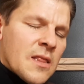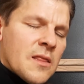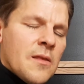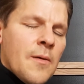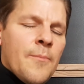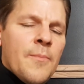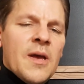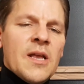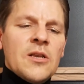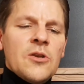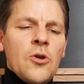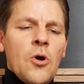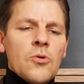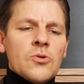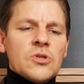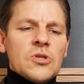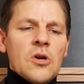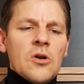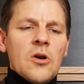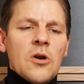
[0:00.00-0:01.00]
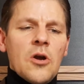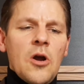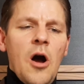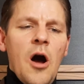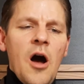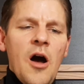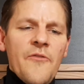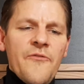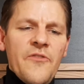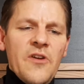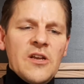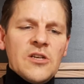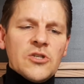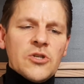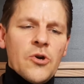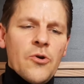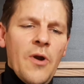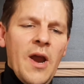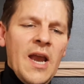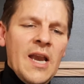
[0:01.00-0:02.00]
The mid notes are coffee and
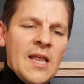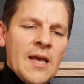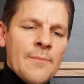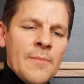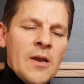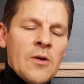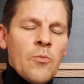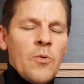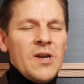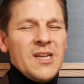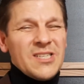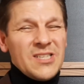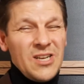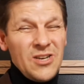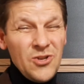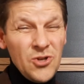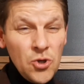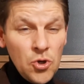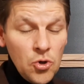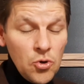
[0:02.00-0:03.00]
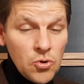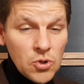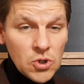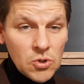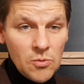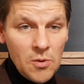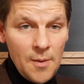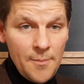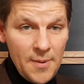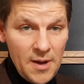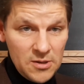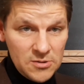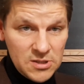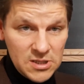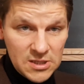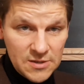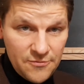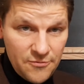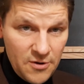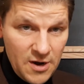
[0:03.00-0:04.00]
geranium, and what is unusual about
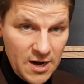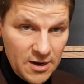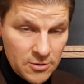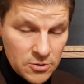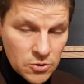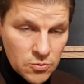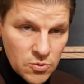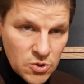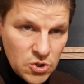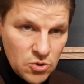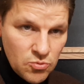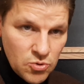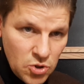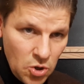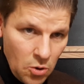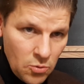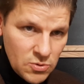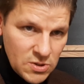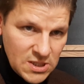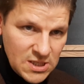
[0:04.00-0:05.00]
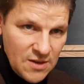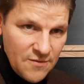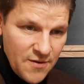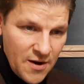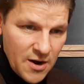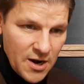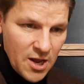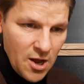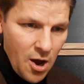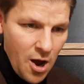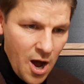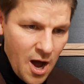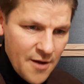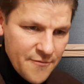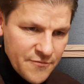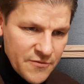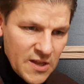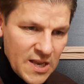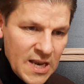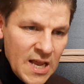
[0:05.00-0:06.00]
this fragrance, which you don't see very
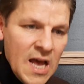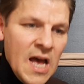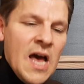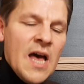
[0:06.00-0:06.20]
often,